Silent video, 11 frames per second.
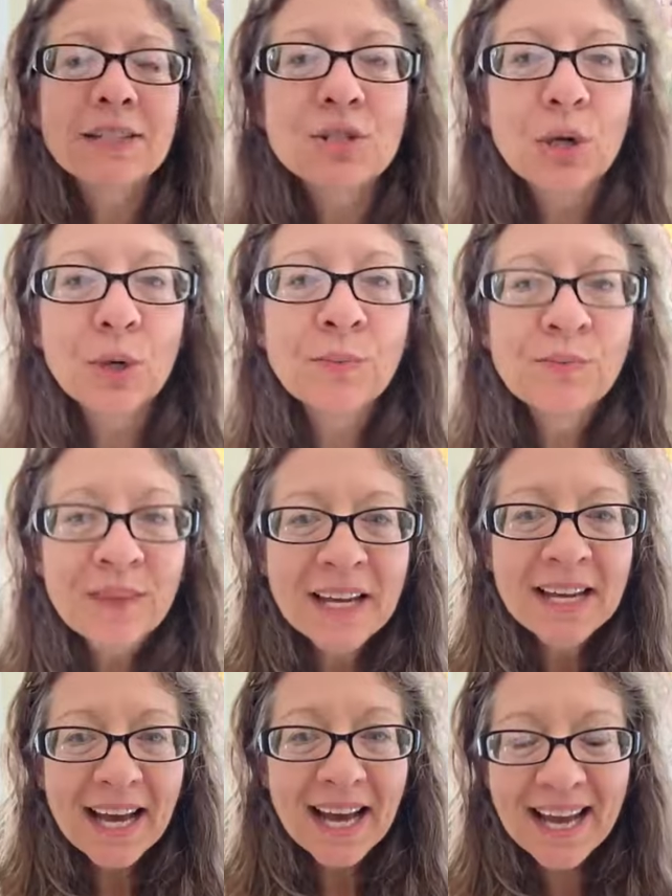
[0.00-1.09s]
So
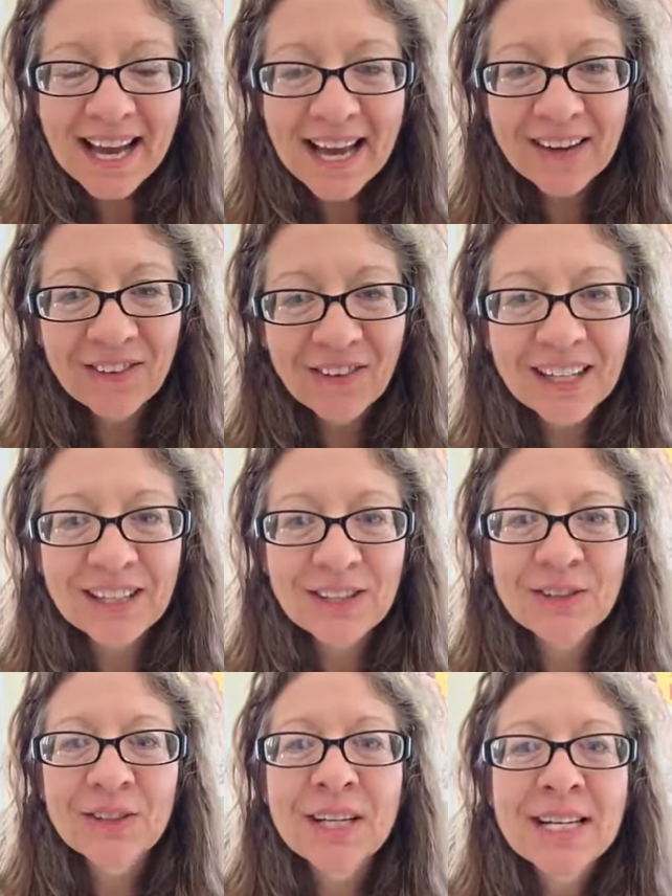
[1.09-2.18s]
I want
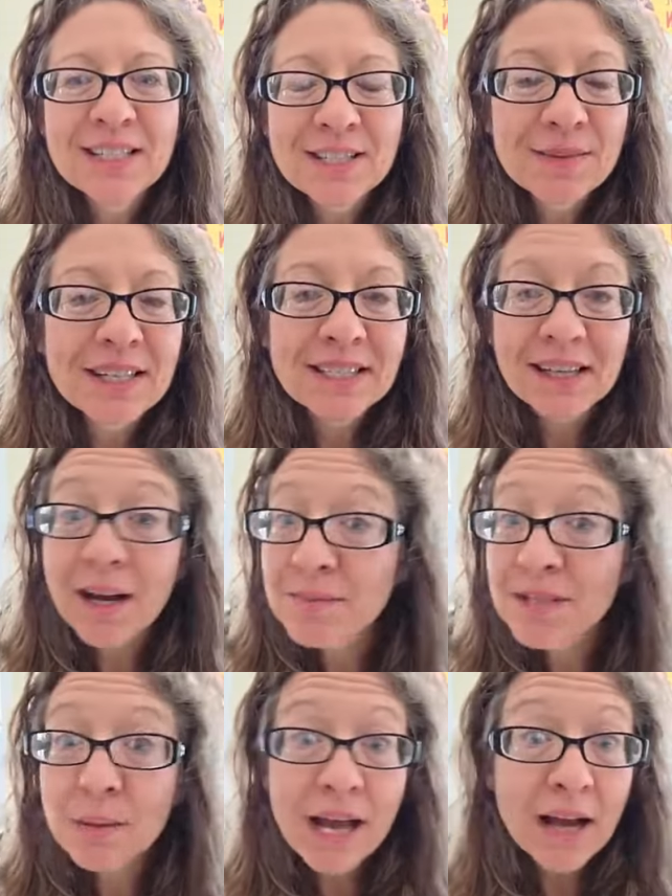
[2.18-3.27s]
you, just because it comes
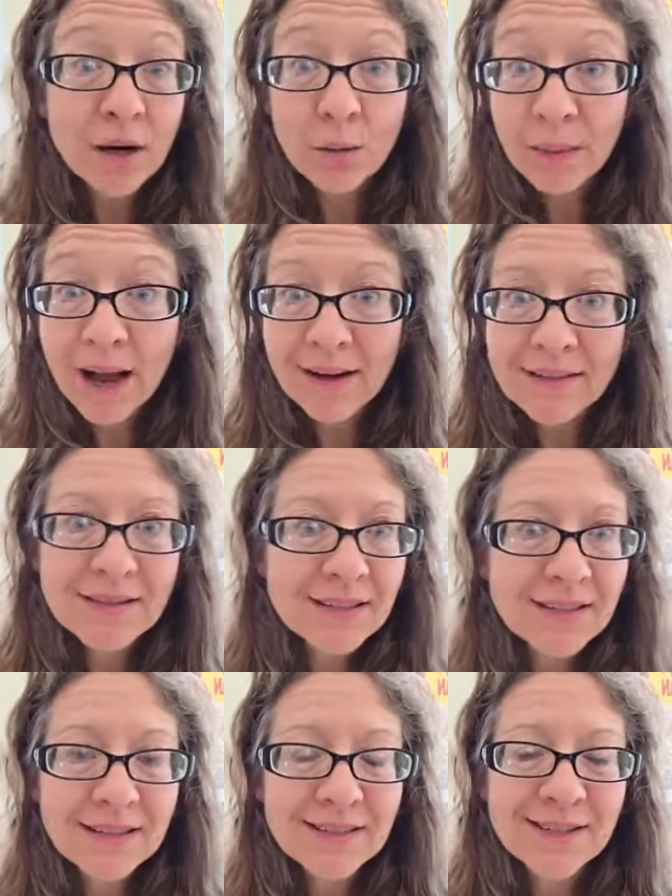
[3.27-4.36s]
in a bag or a box
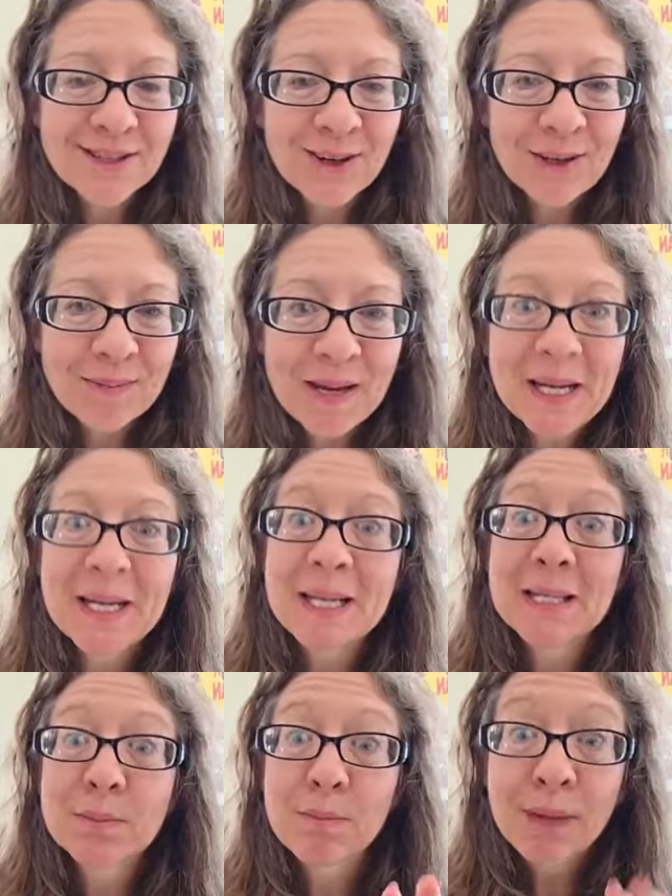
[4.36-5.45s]
doesn't necessarily mean it
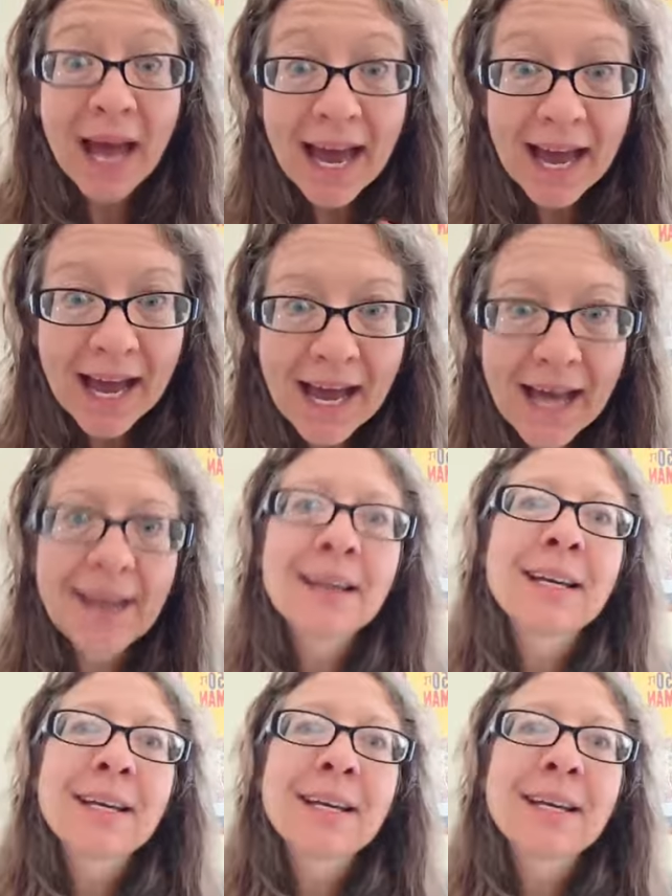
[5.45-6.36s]
is bad.